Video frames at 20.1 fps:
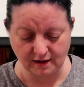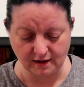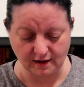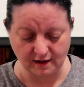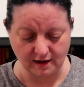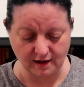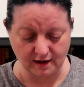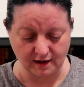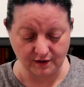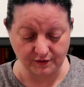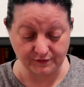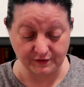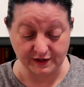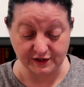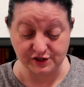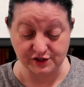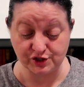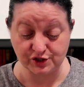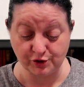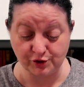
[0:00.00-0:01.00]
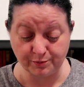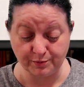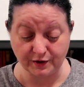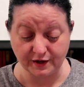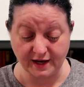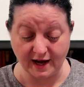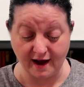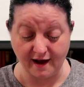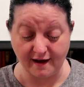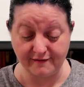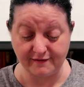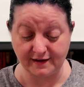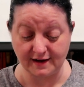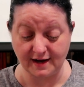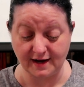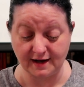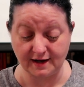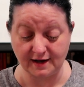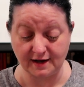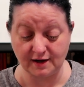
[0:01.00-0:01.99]
Uh, it's super
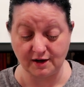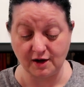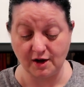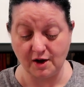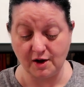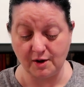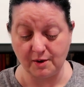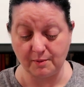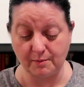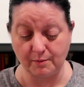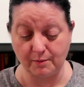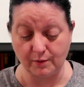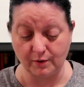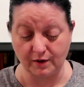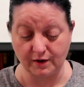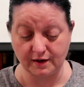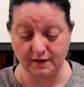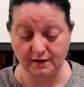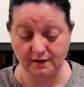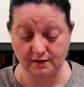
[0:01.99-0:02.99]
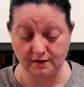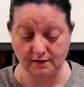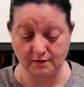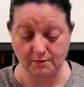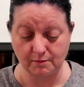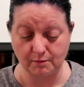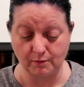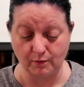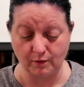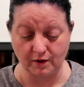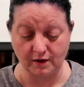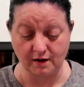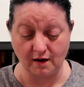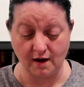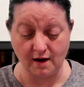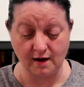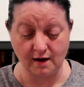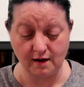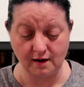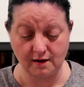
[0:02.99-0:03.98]
caffeinated. more
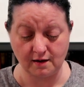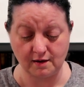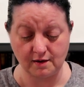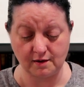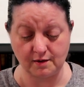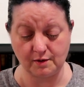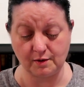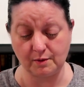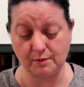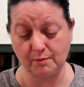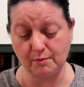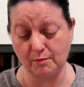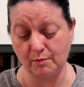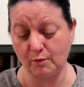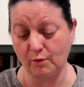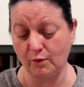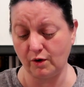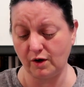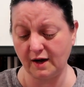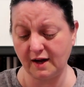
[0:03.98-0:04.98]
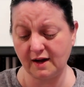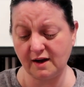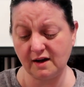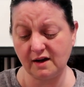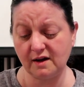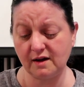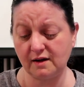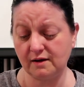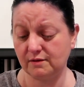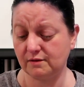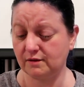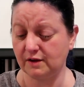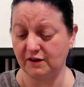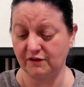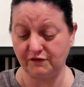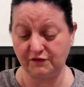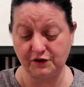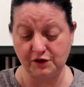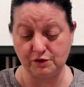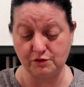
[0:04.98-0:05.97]
Morgan Moringa
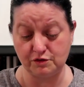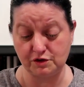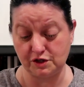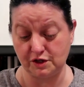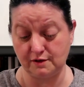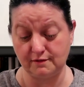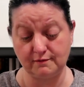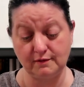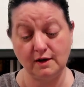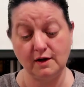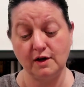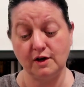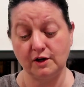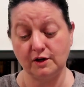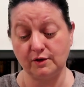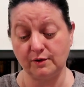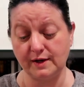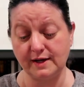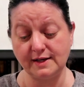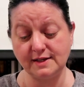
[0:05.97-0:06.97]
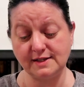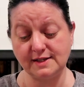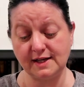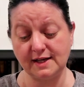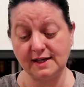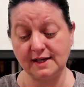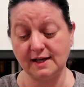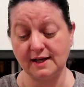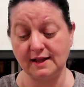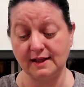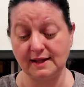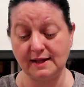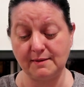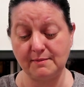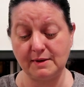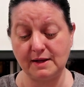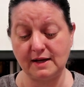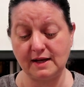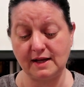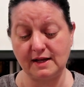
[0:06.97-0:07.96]
infusion. Green tea,
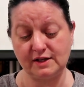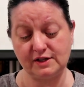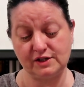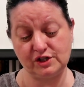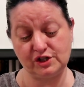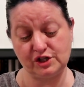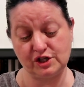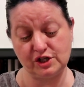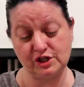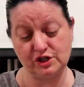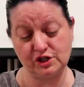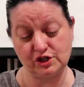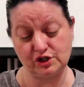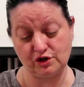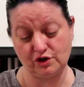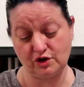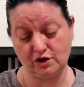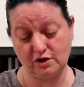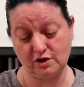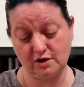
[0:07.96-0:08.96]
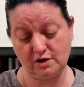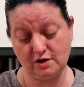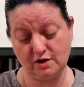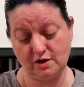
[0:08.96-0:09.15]
lemon, and ginger.